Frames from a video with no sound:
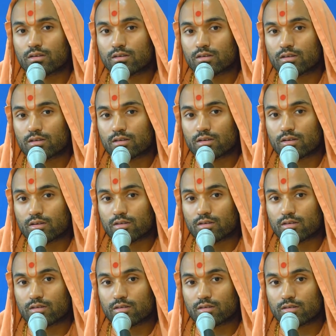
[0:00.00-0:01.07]
No.
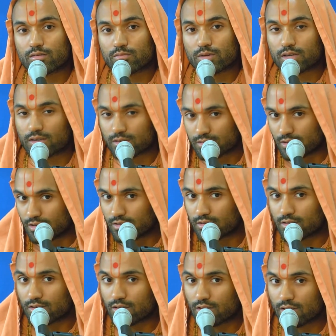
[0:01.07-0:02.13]
Because
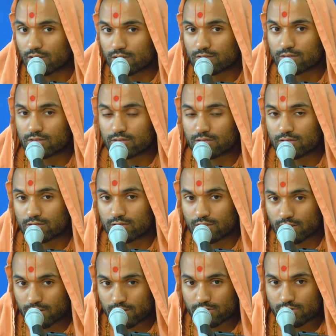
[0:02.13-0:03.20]
his, his
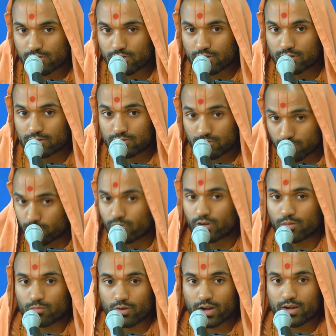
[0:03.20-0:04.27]
signature is
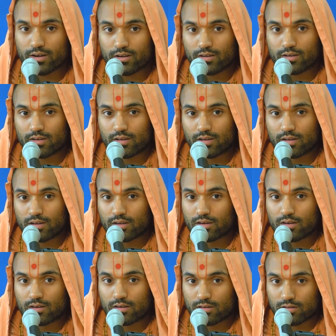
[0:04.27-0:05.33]
supreme, right? Yes.
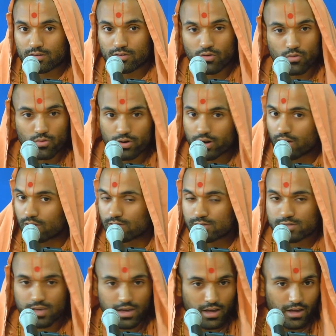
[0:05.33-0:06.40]
No one else
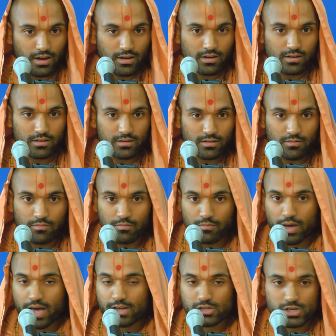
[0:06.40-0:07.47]
can
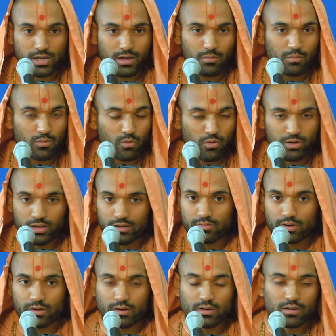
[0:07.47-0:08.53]
match him or
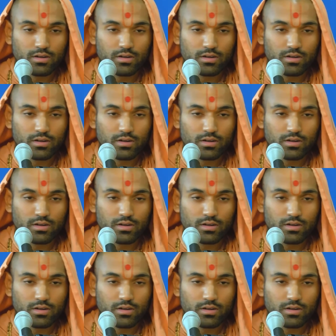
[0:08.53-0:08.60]
even